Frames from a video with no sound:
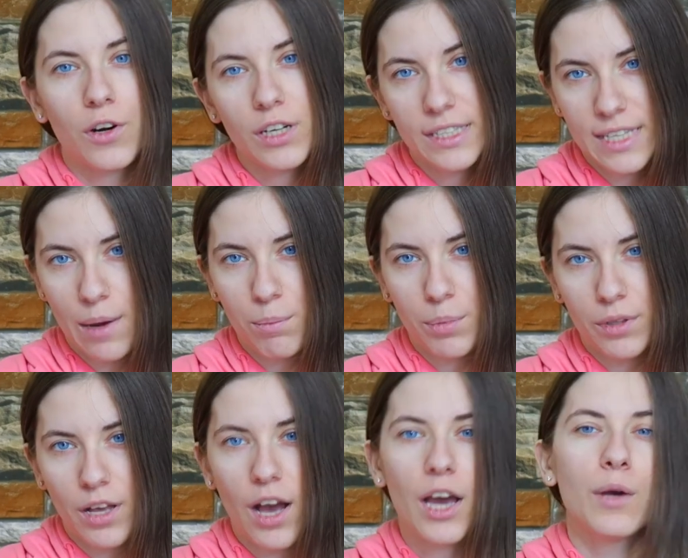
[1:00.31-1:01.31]
For
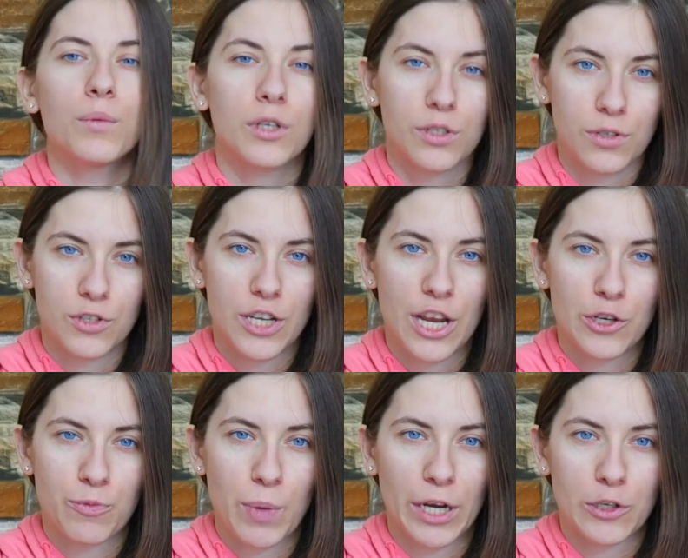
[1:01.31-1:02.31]
example, I want to
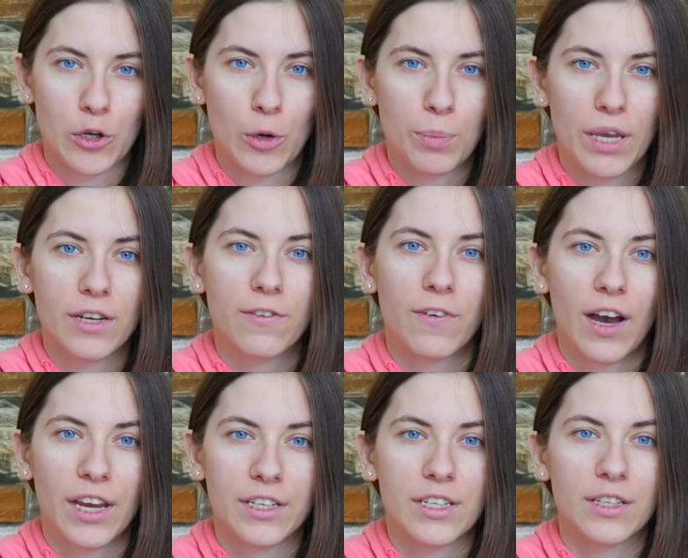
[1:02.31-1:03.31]
change my job and
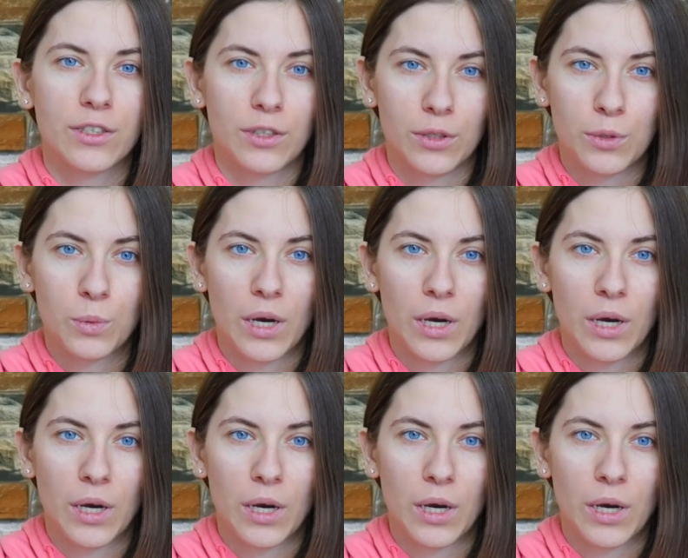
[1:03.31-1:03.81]
find a new